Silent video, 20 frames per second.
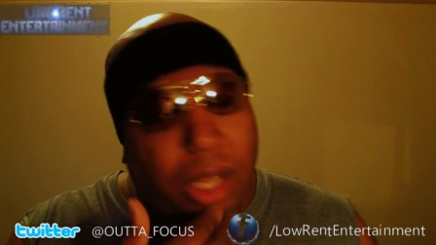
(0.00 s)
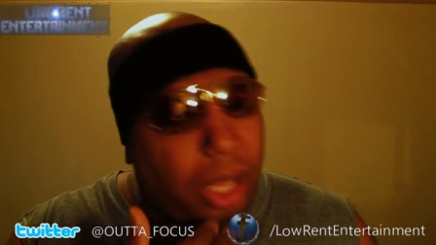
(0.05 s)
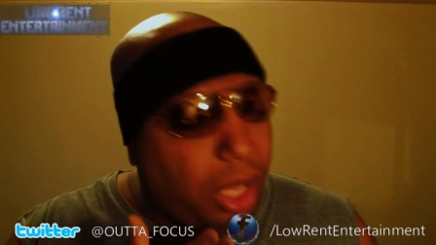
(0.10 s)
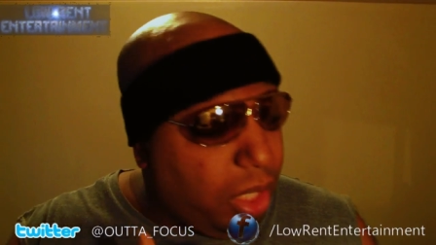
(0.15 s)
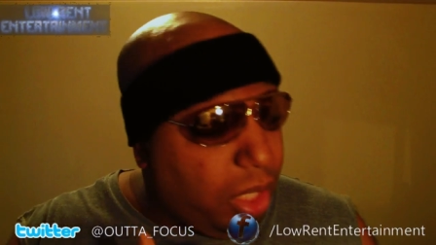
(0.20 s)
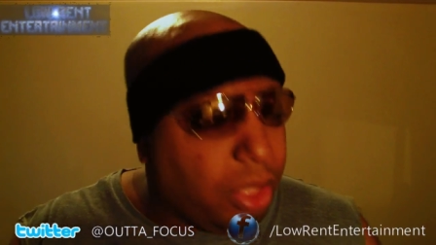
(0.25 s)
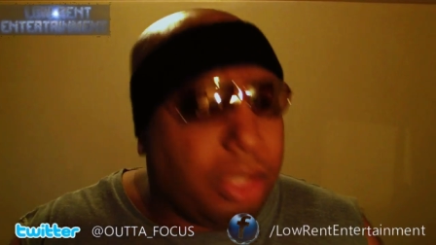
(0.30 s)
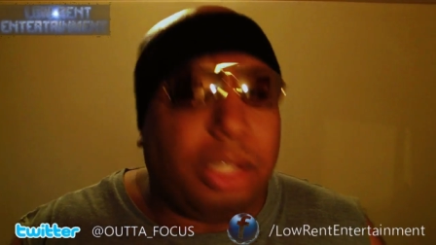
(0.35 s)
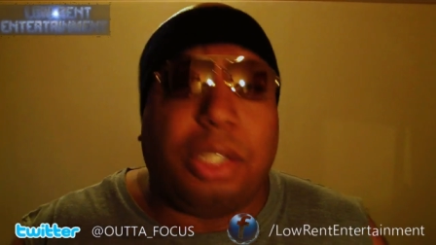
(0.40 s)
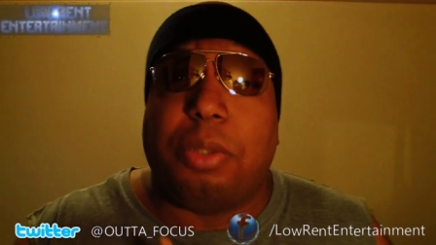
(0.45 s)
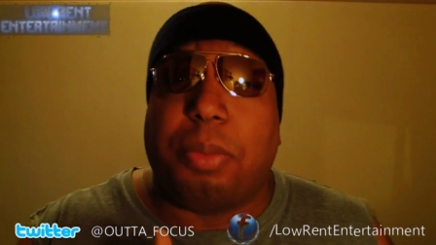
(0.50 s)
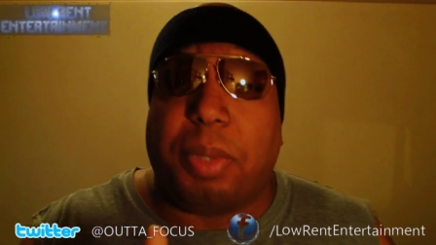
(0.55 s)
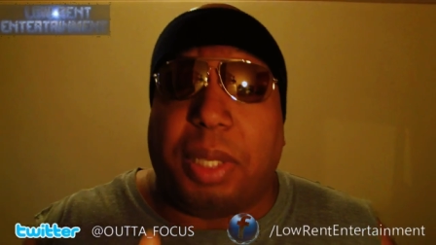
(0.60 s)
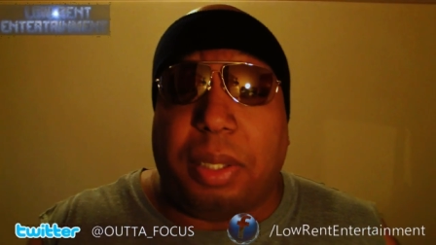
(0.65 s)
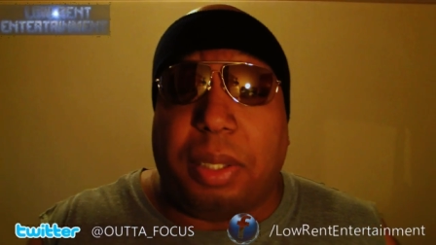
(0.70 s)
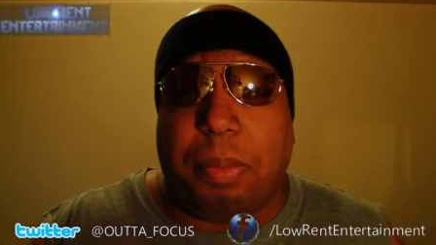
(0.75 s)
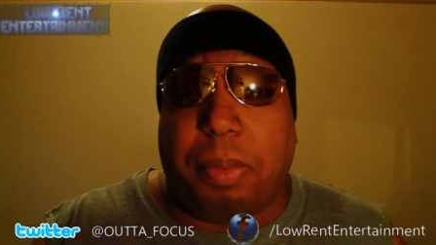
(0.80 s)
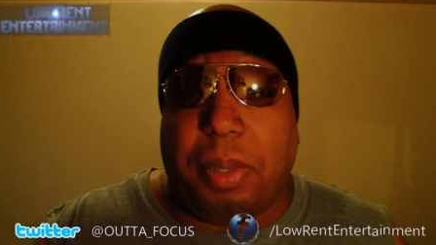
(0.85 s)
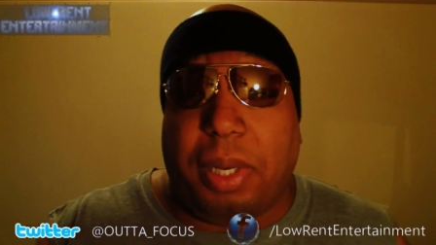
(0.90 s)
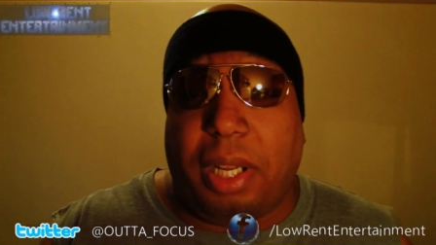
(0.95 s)
excuse
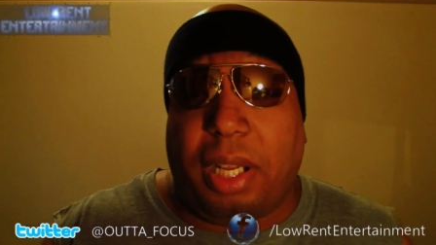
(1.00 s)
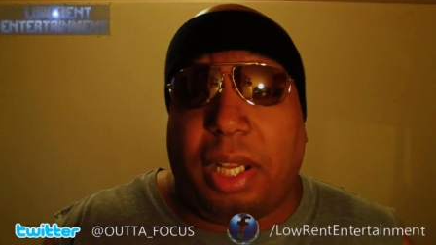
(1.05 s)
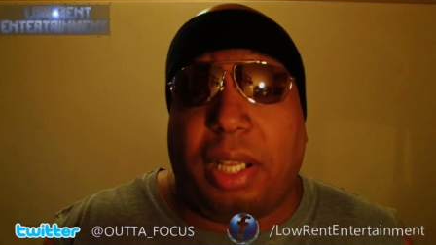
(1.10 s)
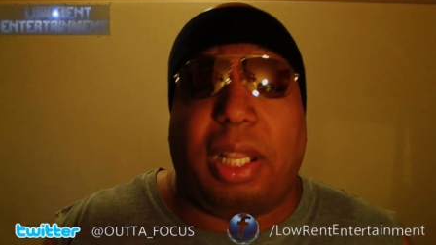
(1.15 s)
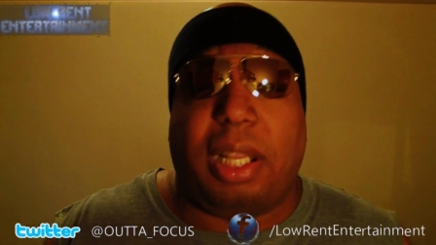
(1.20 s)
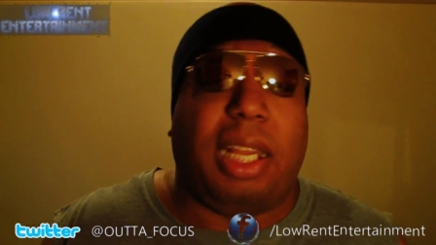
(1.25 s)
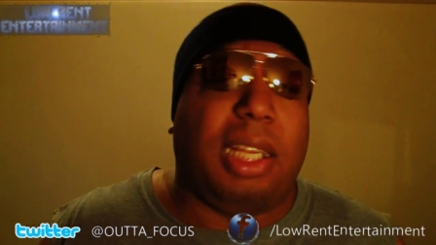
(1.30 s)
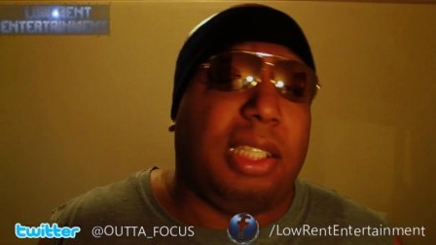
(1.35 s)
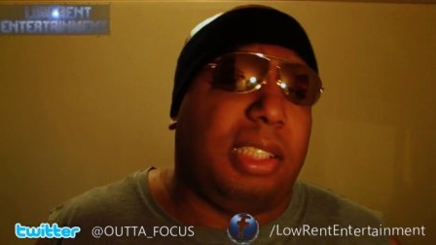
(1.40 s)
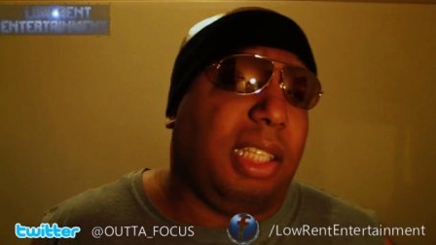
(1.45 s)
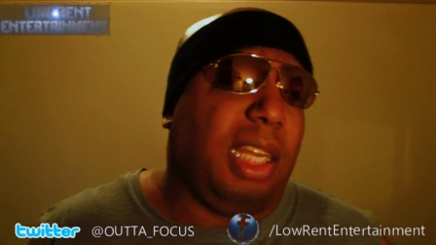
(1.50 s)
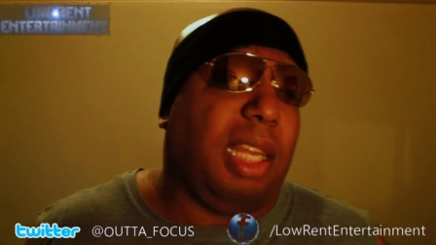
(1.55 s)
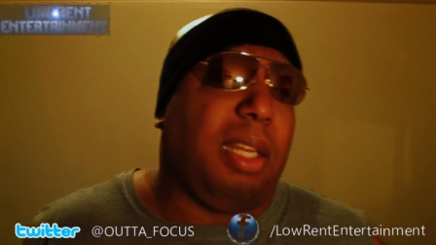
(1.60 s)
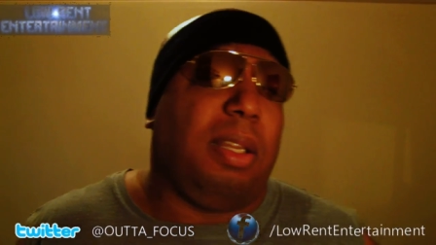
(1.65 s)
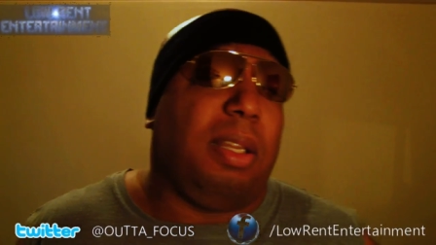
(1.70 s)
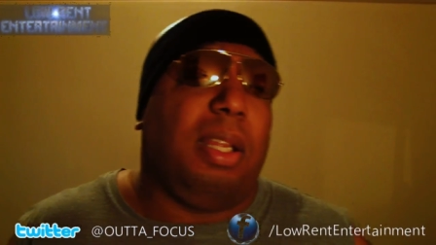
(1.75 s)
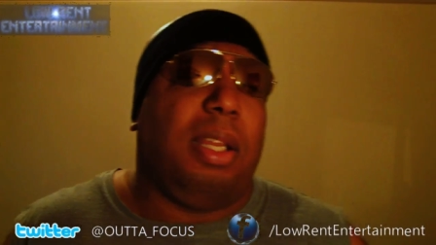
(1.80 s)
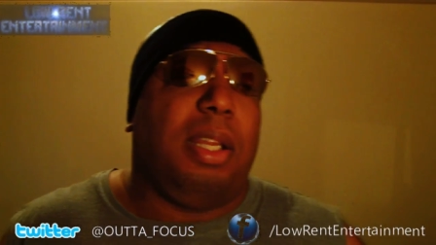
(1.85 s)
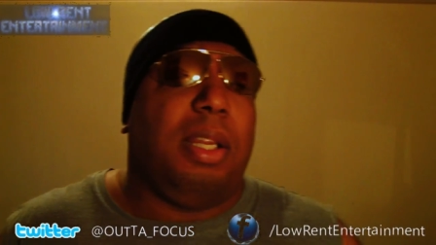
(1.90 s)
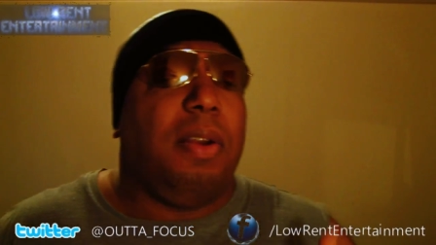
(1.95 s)
me. But like I
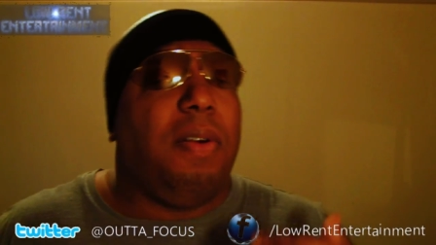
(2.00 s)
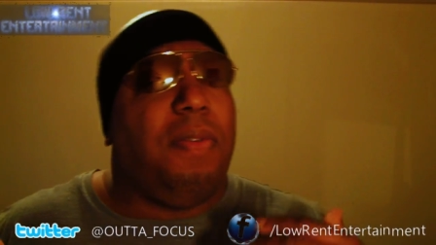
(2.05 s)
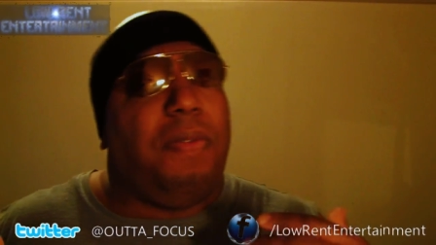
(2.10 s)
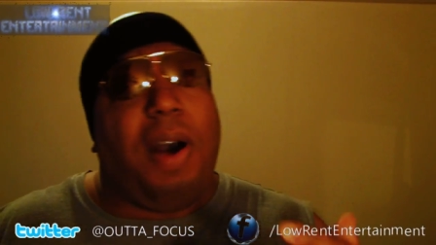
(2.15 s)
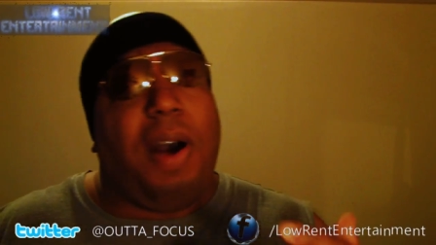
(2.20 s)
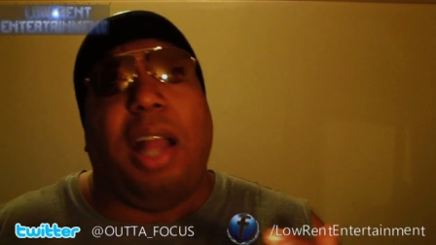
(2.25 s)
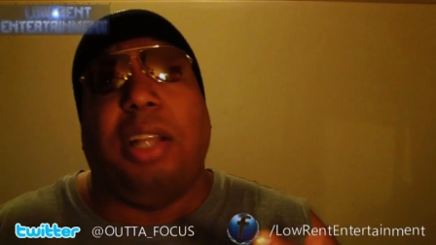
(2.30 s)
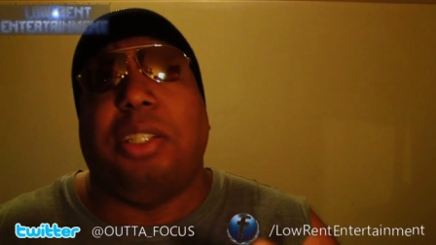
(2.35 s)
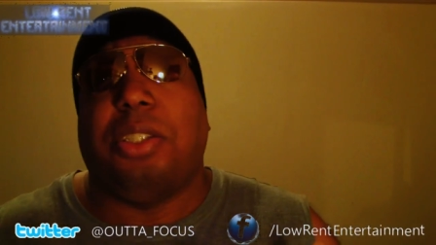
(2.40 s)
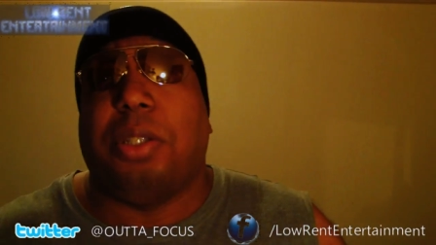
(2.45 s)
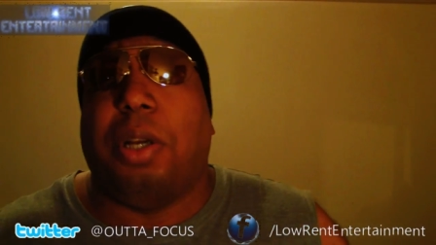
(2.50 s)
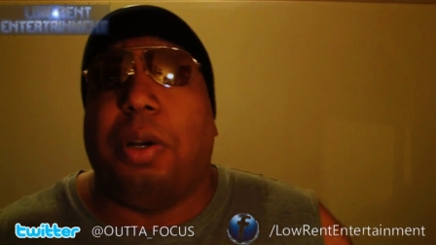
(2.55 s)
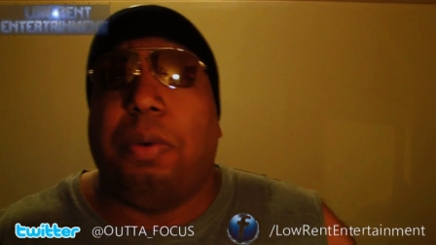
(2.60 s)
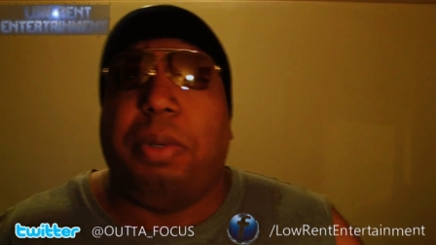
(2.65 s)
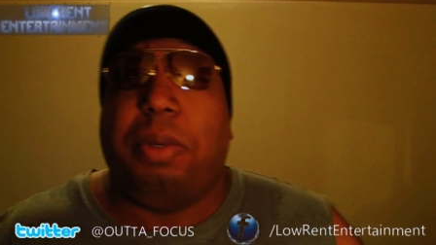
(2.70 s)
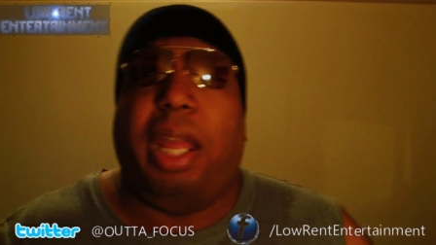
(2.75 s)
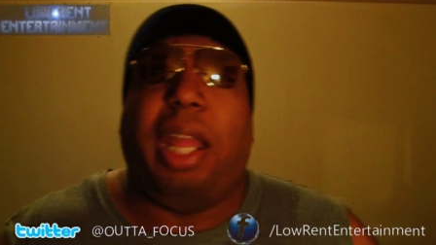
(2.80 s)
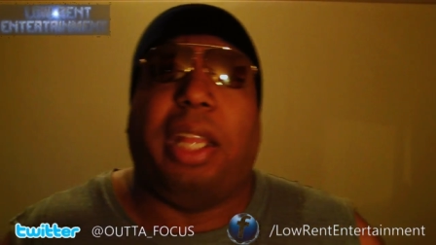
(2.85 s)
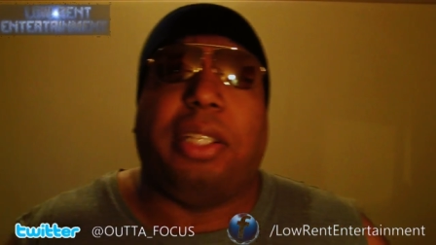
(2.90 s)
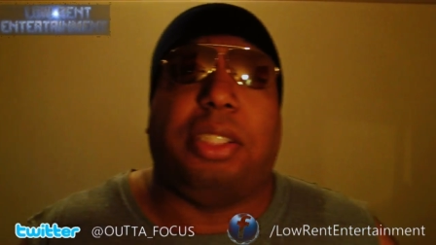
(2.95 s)
said, find your own
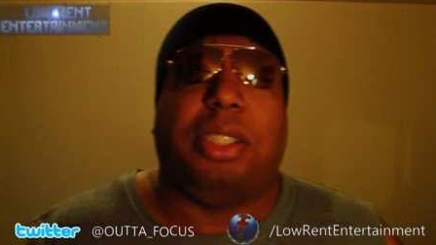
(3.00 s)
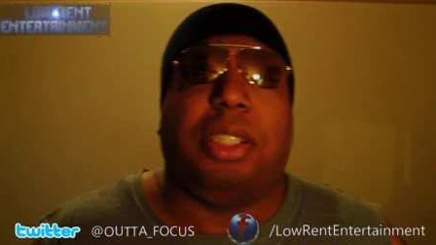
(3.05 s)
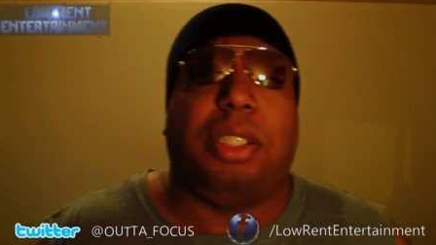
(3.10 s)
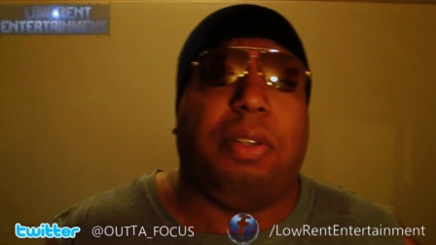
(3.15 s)
niche.